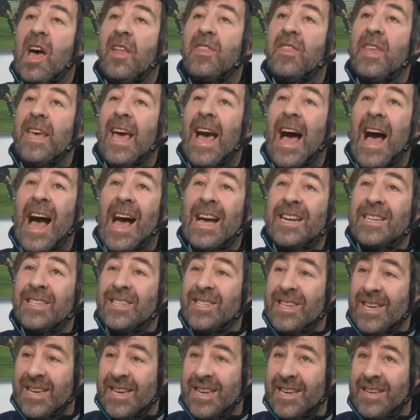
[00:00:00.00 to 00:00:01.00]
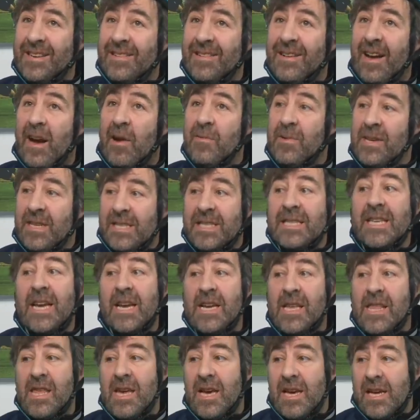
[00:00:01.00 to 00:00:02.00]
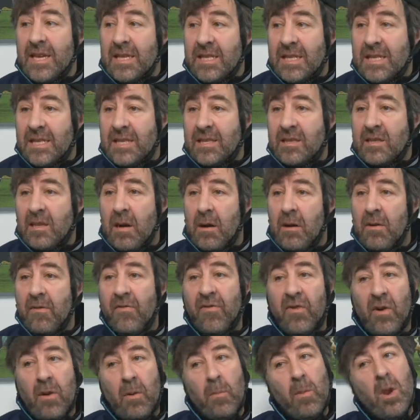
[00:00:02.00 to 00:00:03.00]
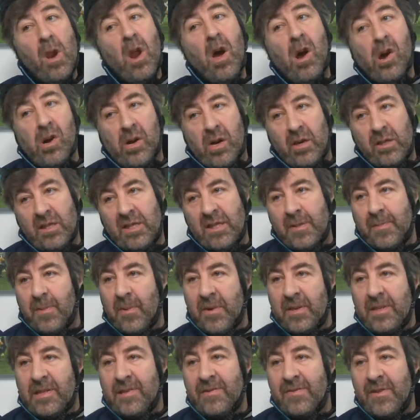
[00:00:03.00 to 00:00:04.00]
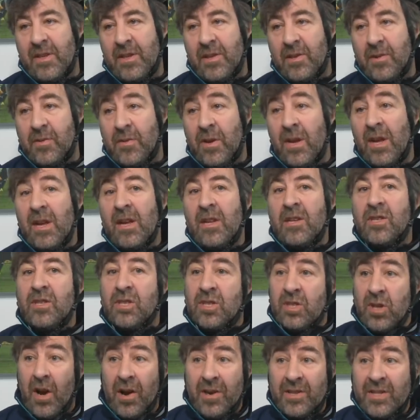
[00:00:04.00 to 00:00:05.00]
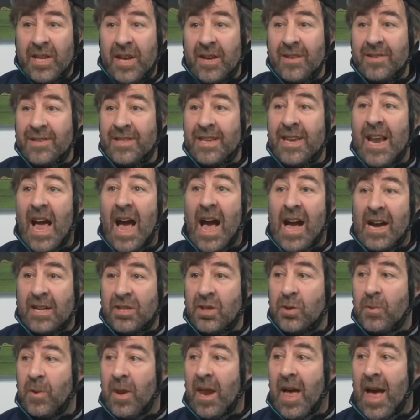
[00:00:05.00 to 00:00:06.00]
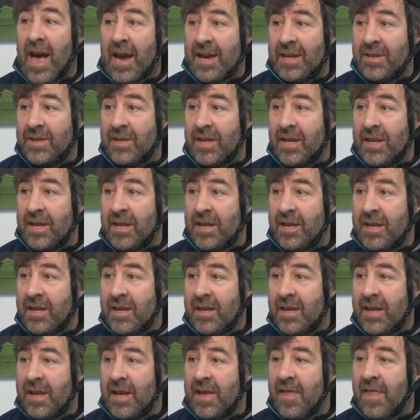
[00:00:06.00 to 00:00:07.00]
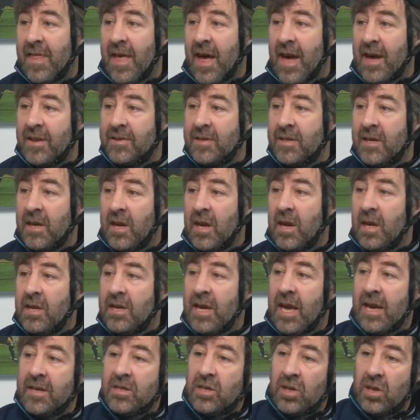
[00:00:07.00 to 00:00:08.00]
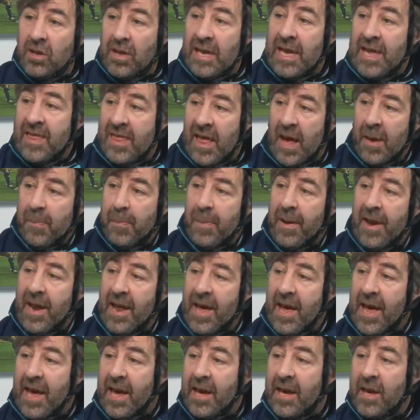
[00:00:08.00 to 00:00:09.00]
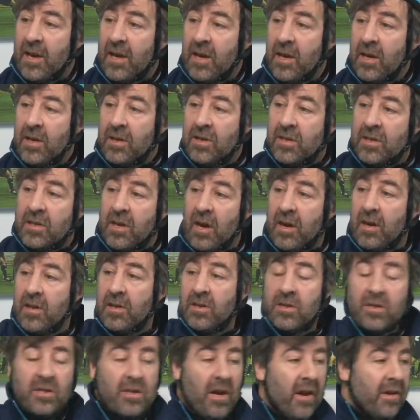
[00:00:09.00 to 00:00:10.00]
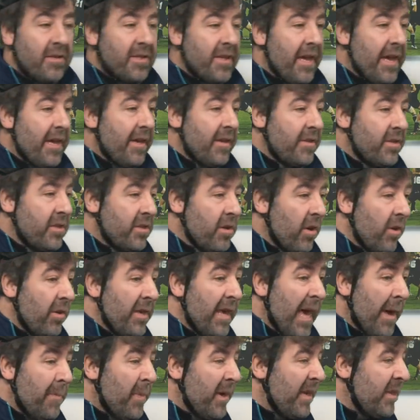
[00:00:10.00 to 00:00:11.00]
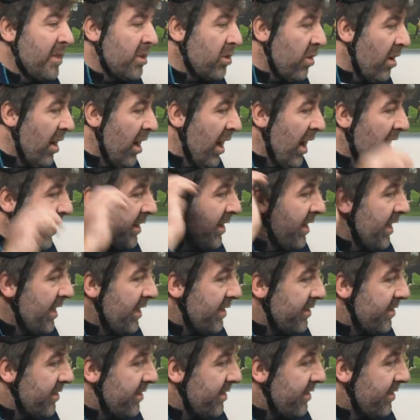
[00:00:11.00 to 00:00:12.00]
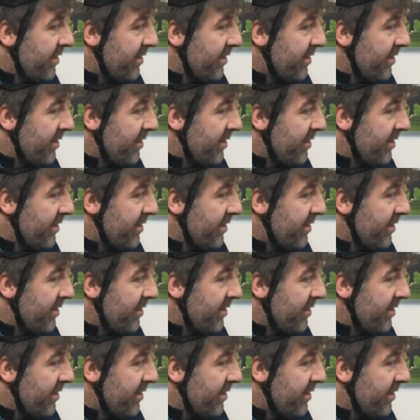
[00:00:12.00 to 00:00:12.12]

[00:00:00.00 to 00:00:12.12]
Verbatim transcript: uh, the acting, I will say this, coming from an arts point of view, yeah. Stockdale did actual acting in oh, that. Yeah, so in that play, oh, hiding. Stockdale's go. Yeah, but he's yeah. sort of like this.